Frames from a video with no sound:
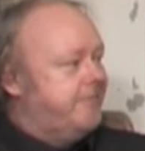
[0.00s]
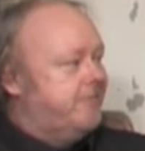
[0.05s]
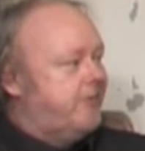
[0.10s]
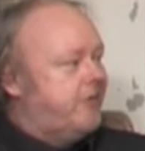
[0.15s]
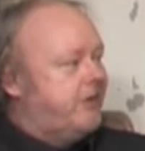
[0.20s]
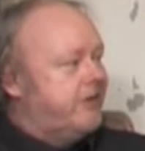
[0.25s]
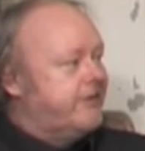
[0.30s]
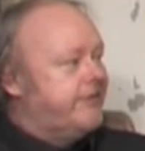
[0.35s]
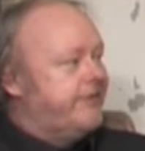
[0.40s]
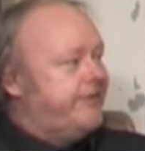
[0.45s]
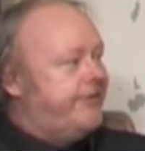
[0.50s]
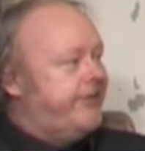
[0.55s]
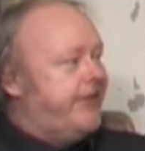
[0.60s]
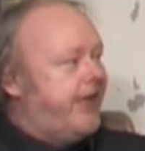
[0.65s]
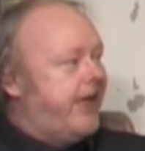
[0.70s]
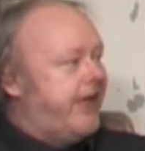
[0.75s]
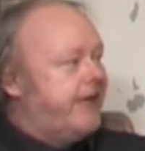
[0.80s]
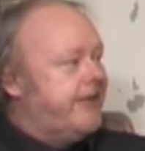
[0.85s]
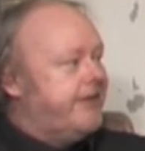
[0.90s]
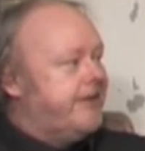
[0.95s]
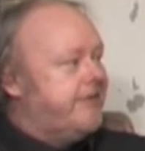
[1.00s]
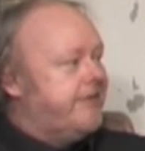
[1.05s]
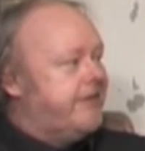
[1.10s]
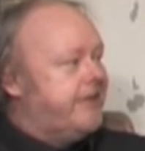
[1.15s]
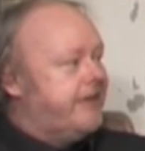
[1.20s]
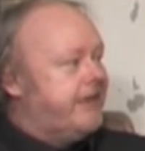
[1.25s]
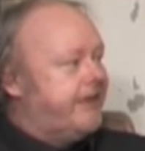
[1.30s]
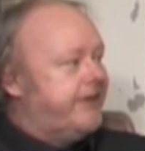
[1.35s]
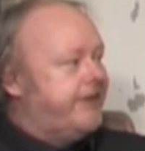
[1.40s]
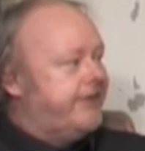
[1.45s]
what good's that? You know,
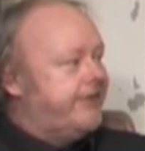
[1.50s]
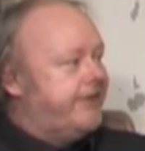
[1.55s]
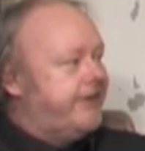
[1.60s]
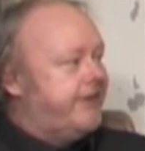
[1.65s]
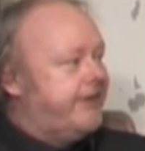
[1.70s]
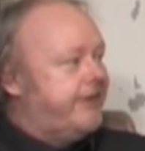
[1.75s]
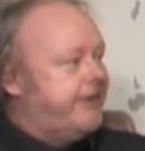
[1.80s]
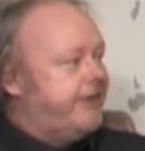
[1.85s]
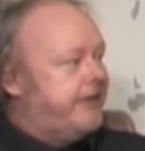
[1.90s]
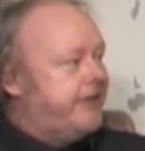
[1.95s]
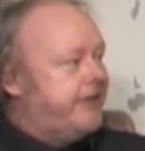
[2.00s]
what sort of,